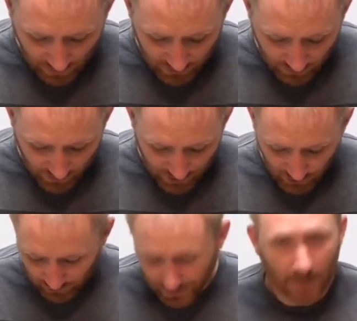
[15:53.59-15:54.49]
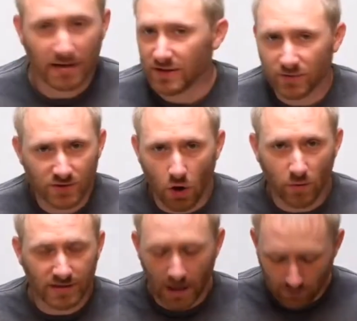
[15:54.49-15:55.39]
duration all time. Yeah, so it's
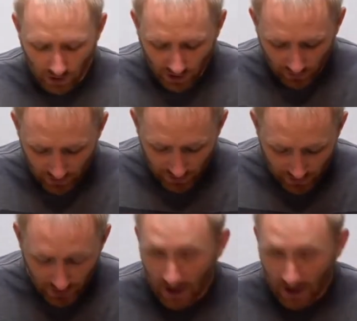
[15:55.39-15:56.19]
always high priority.